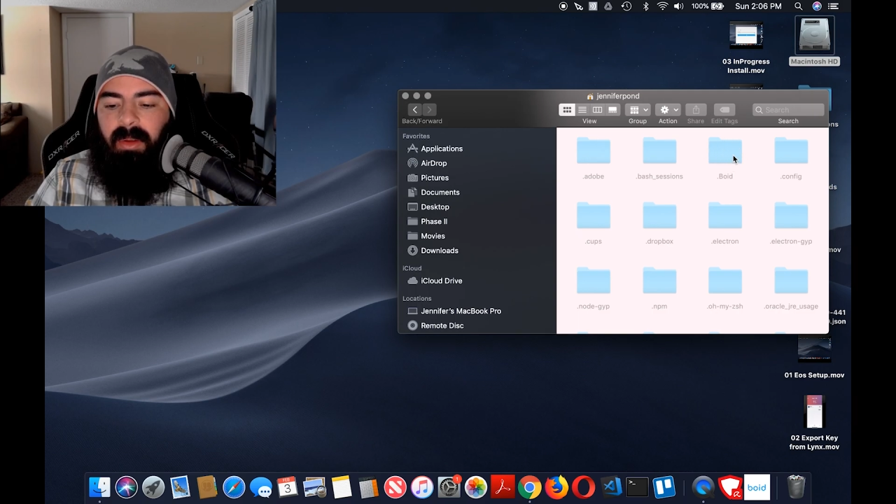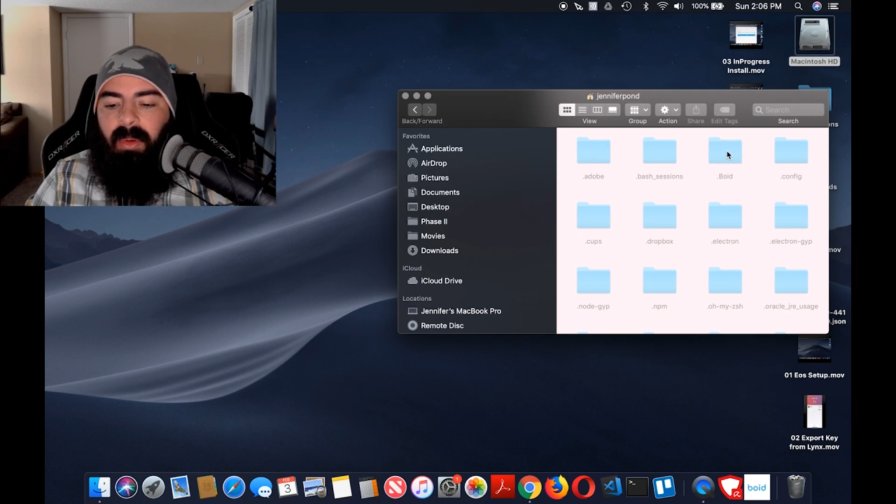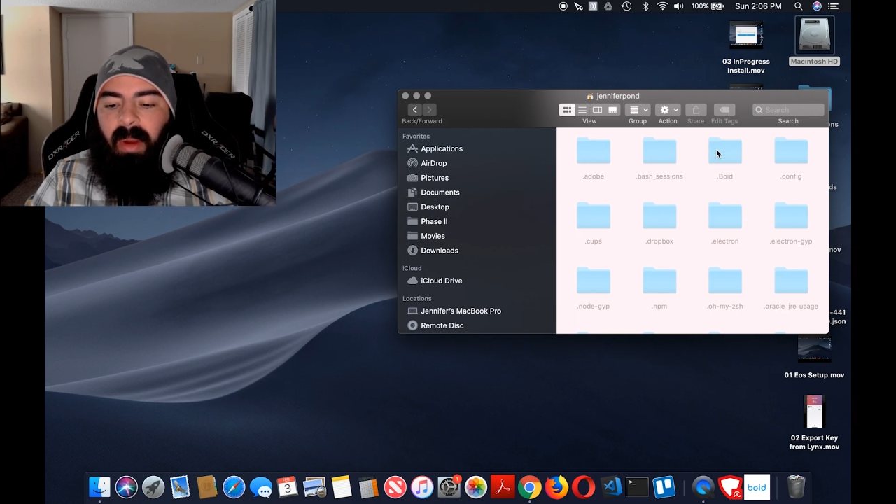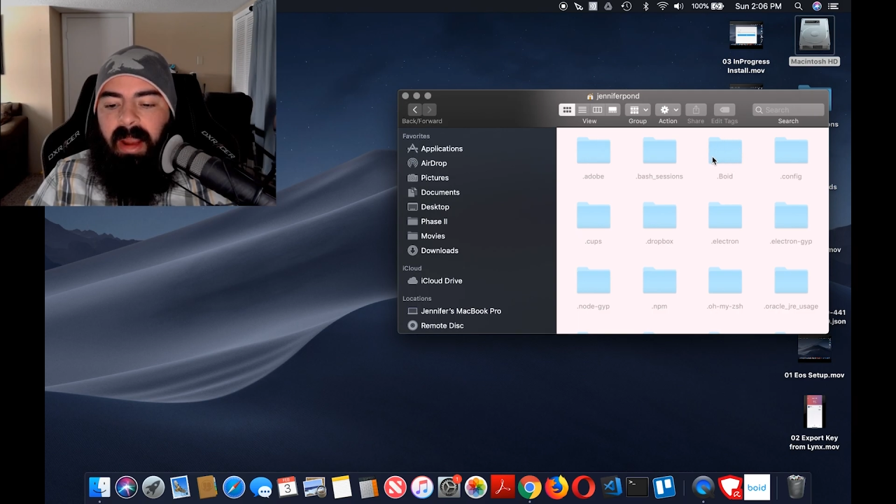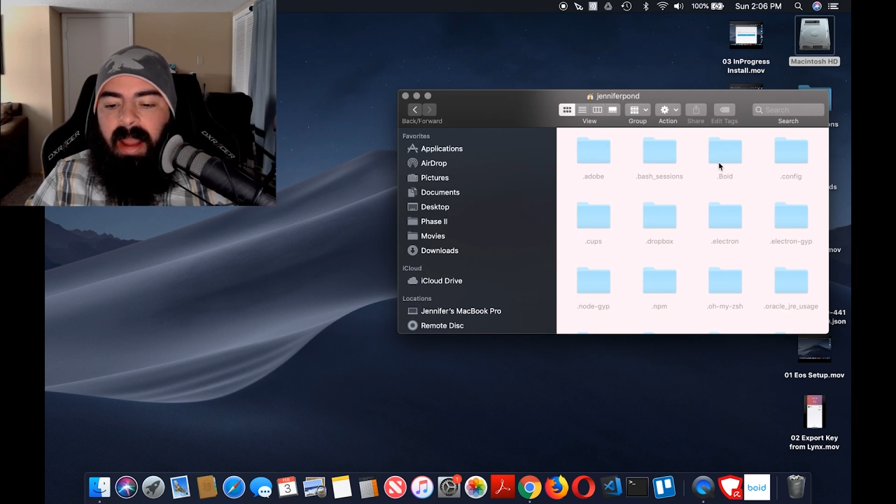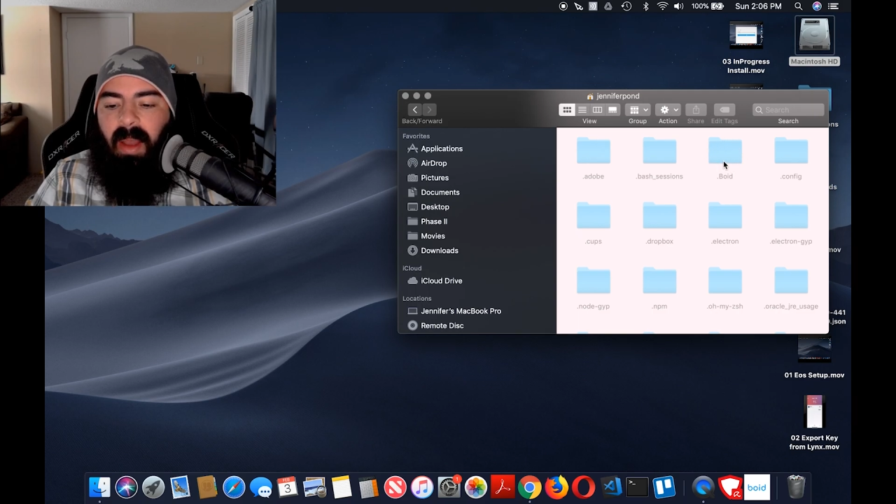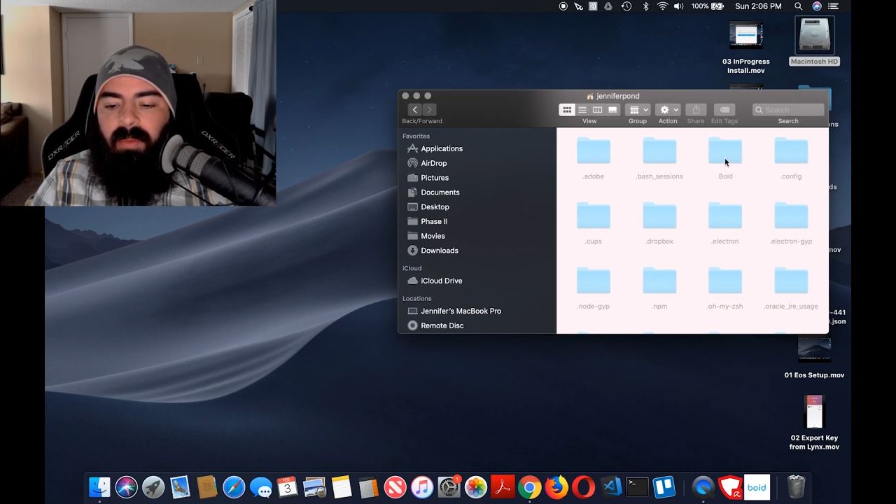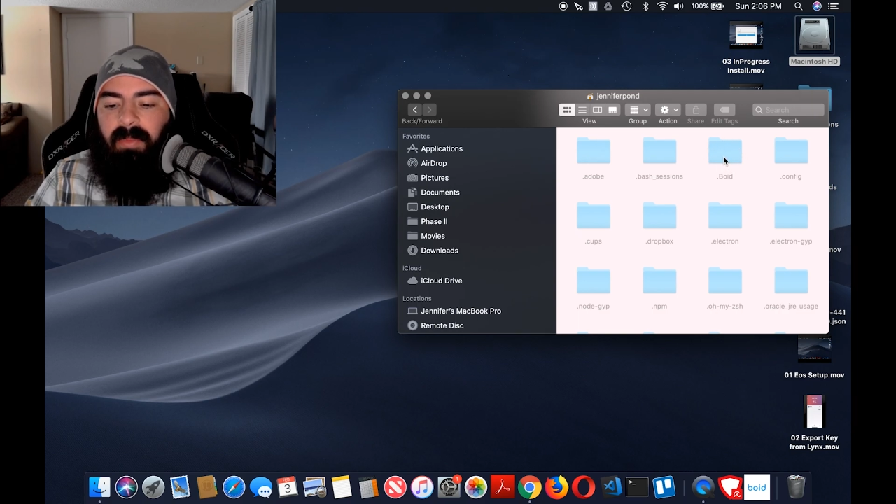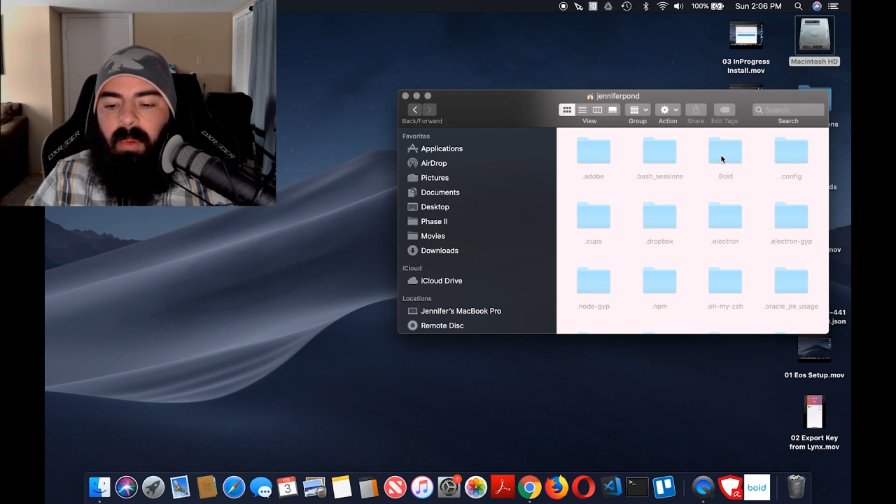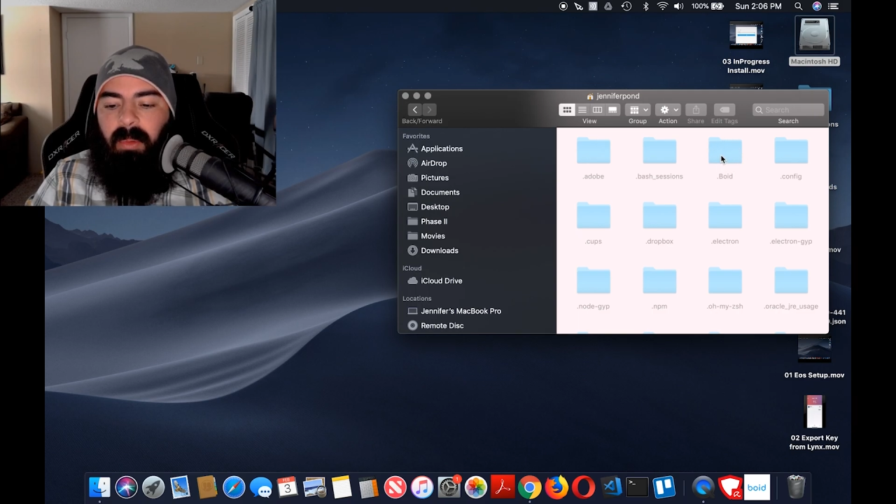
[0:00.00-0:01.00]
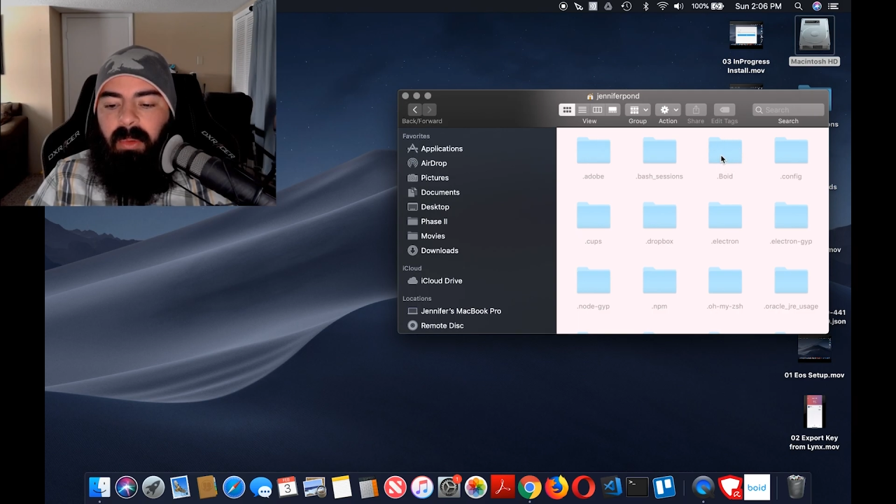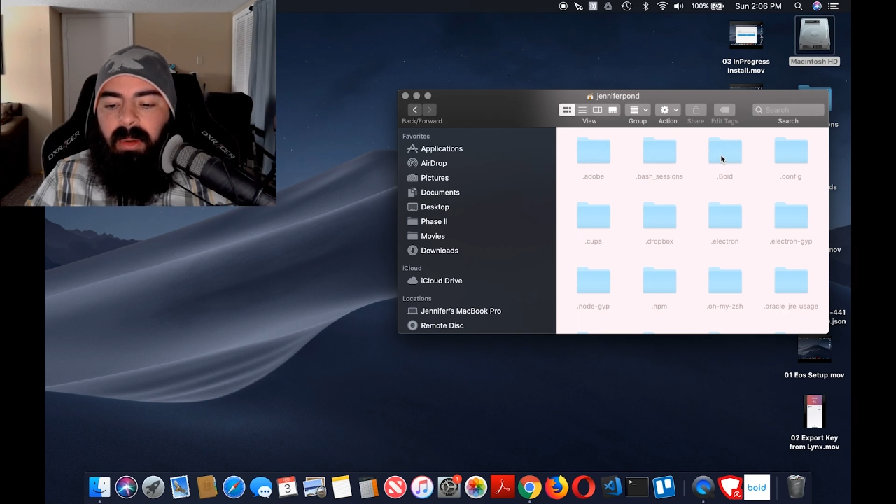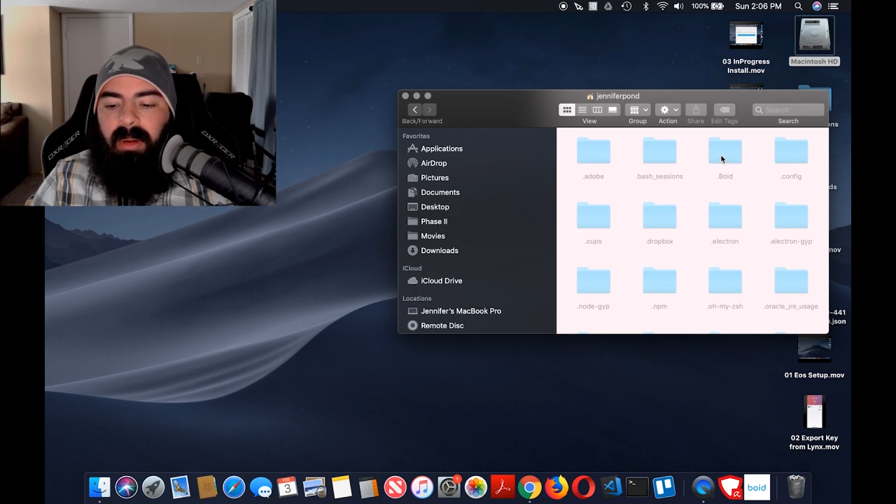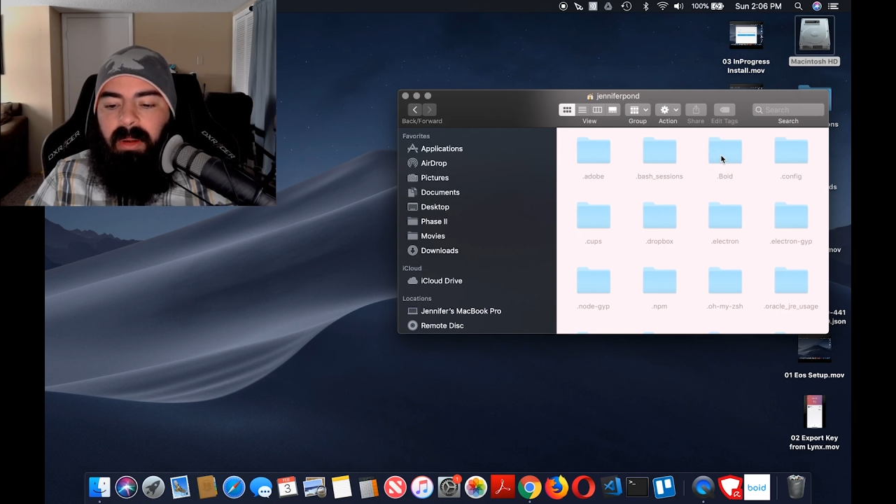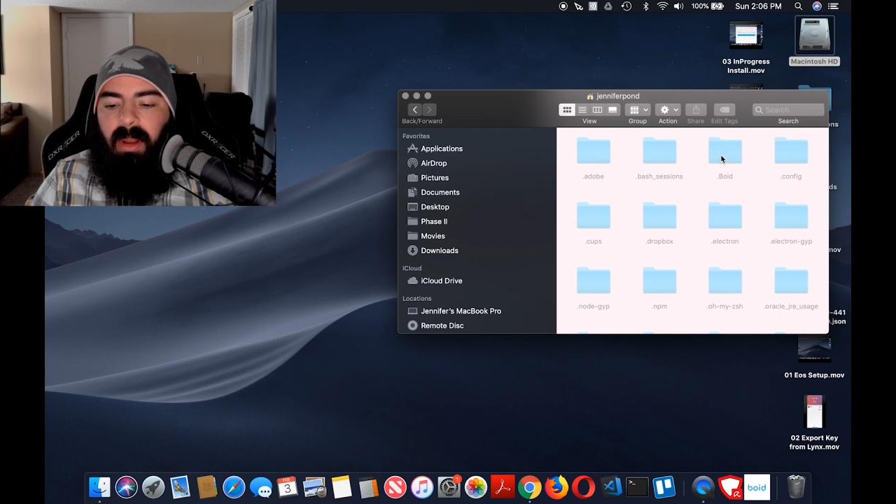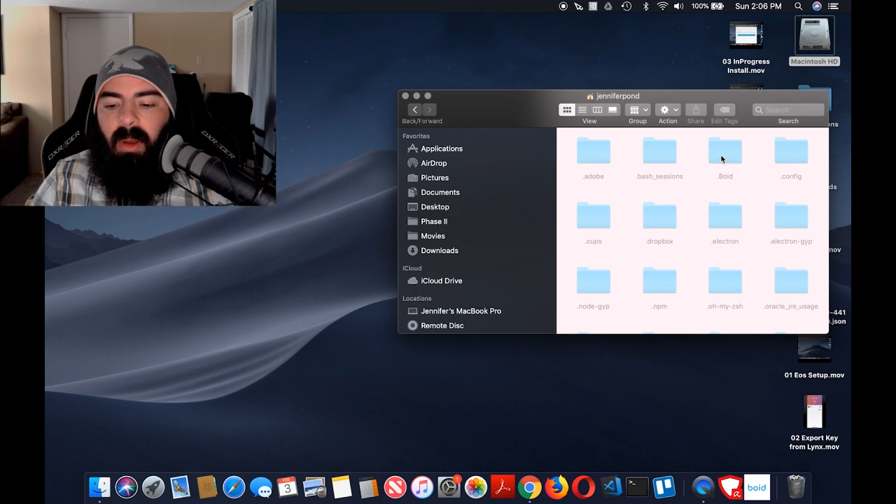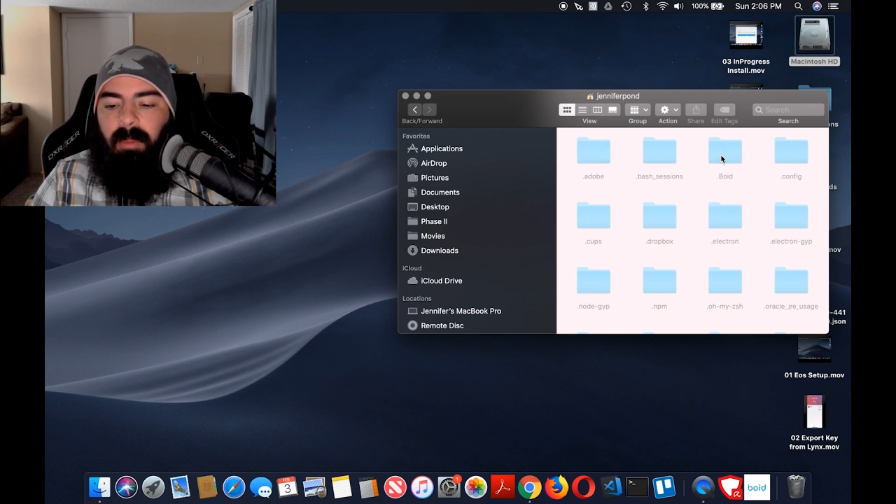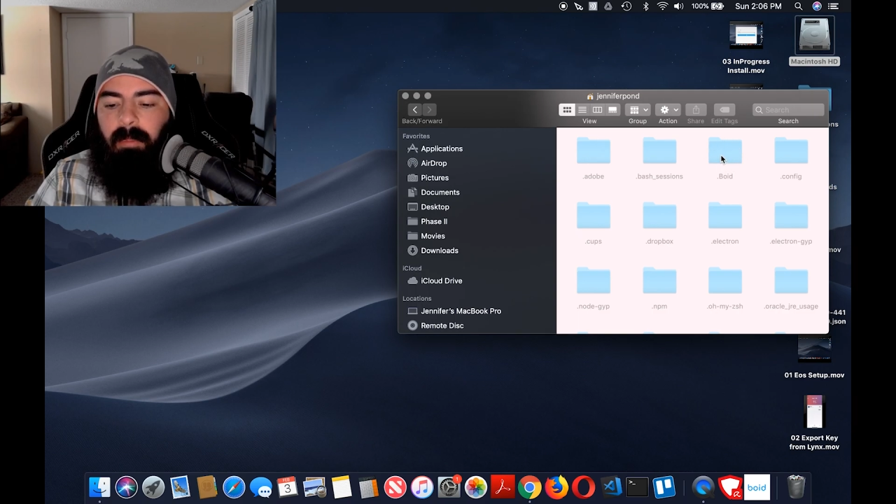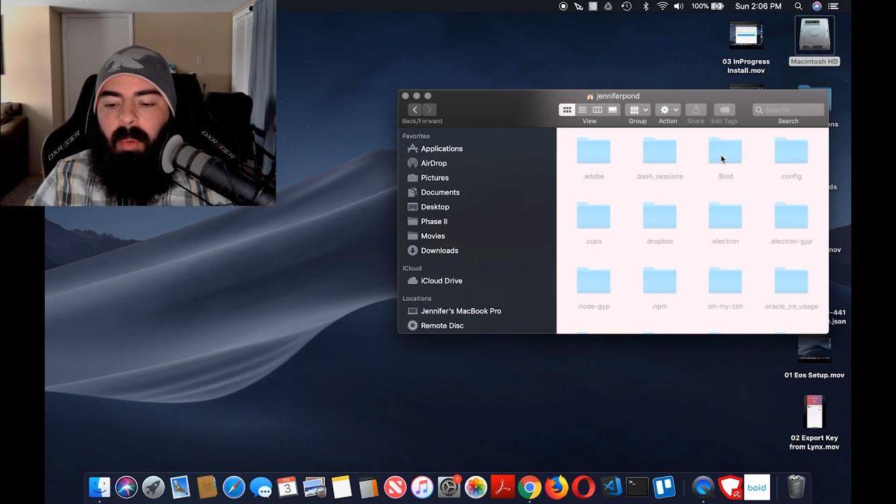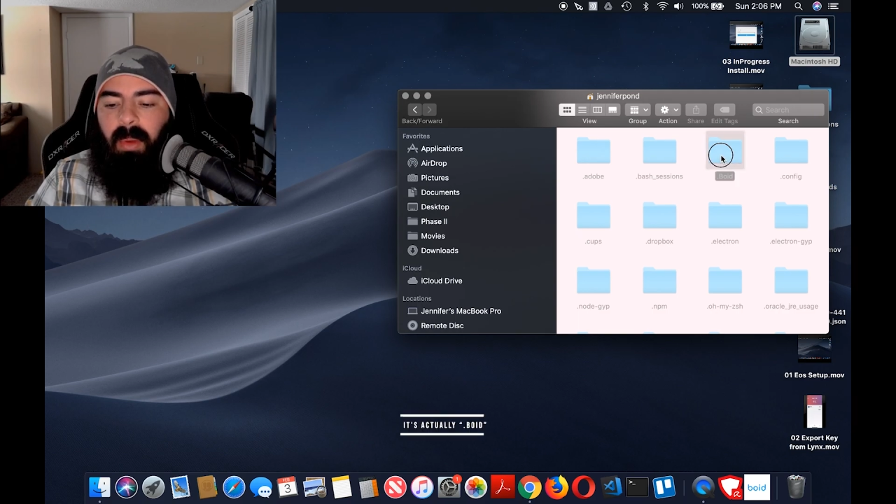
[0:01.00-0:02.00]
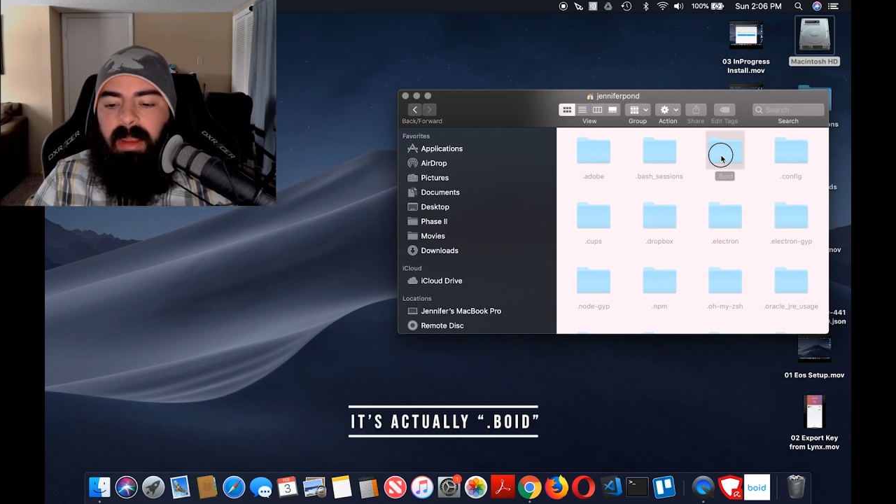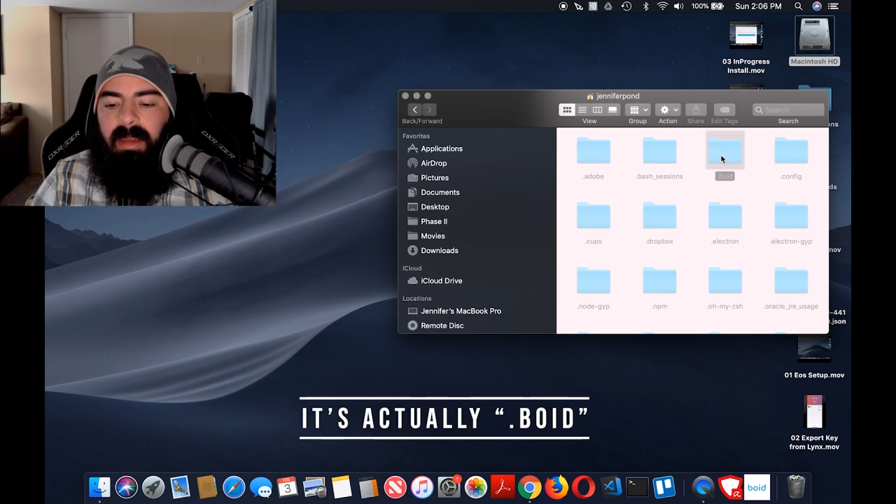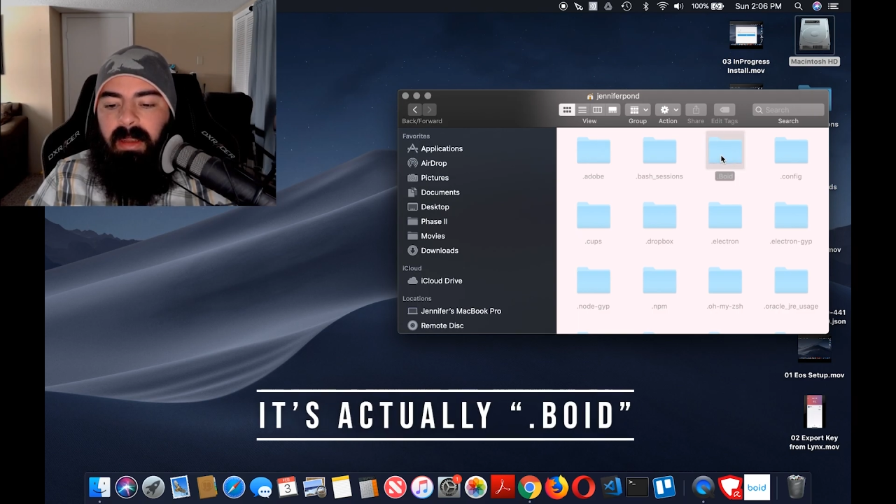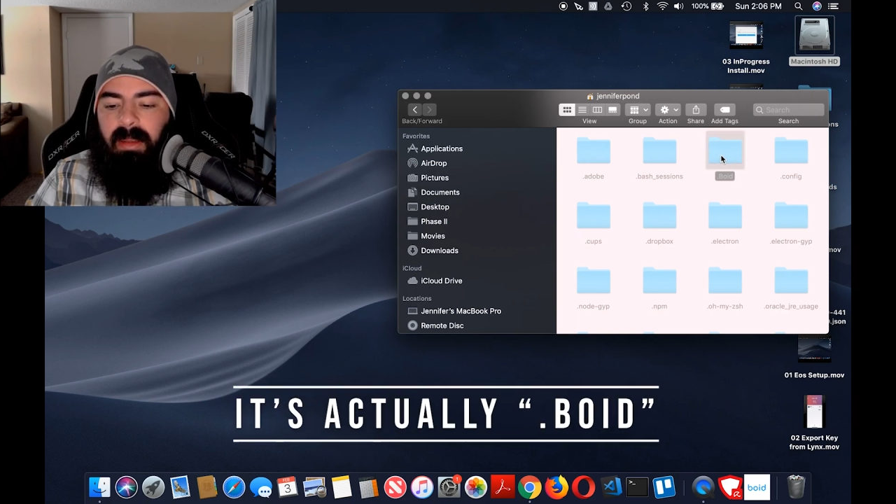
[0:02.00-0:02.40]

grayed out folder called Boid.